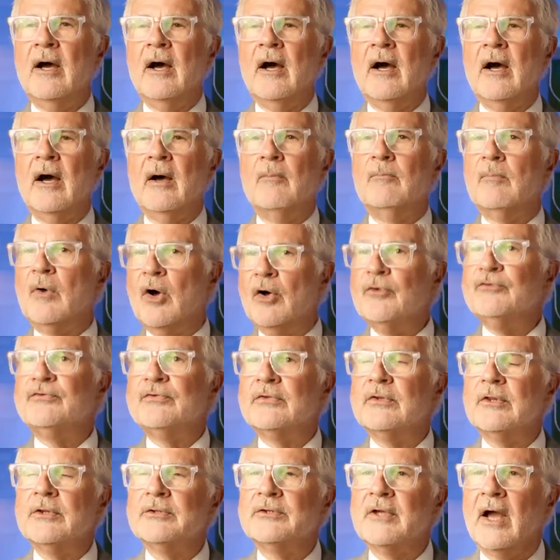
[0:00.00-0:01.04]
uh,
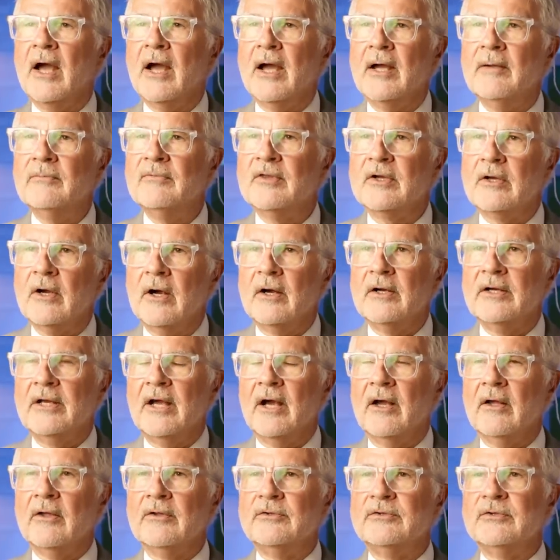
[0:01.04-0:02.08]
most of the time the
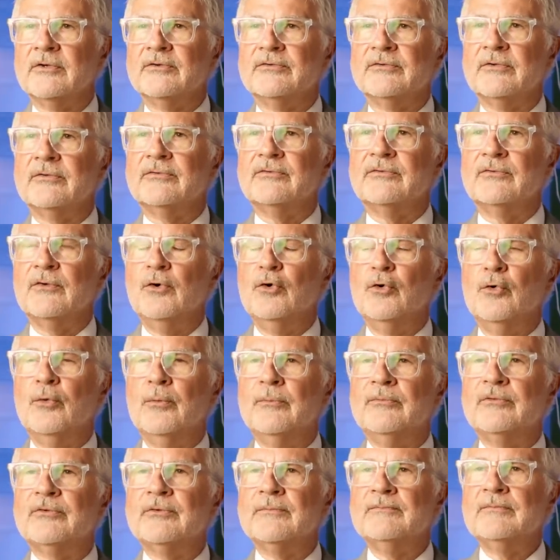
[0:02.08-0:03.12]
cardiologist
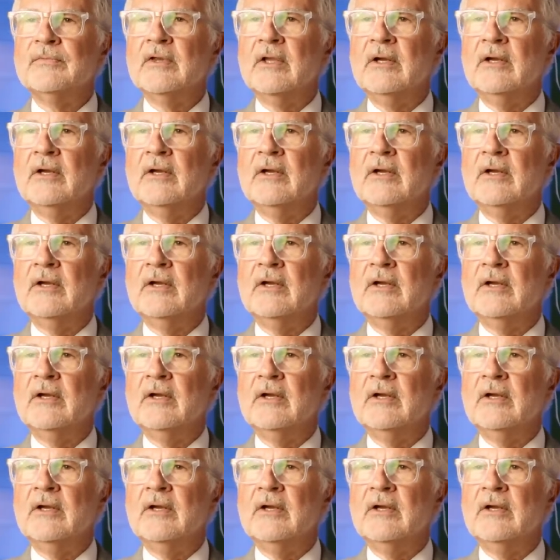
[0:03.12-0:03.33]
assumes